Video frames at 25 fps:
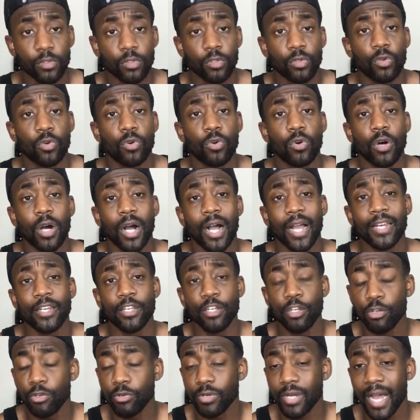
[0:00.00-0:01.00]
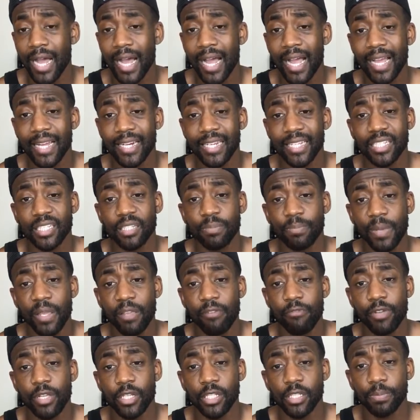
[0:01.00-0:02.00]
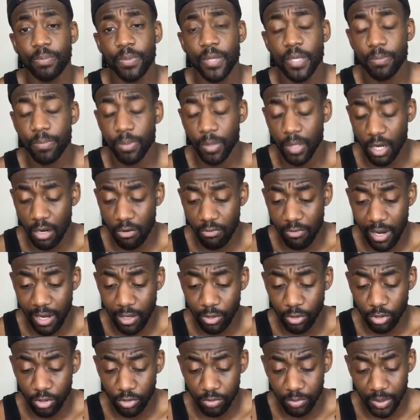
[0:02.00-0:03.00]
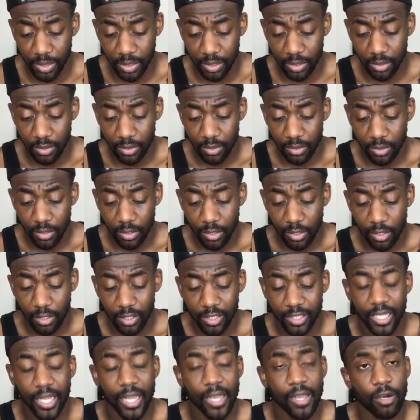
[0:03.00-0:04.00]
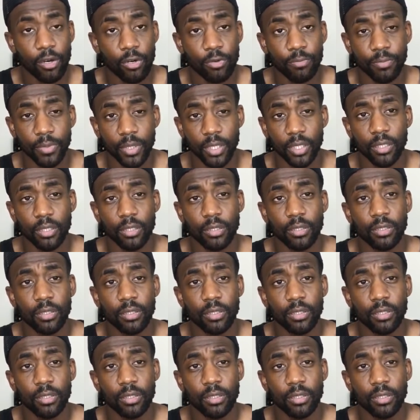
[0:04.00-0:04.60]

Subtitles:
or I knew that I had experienced people around me to help me.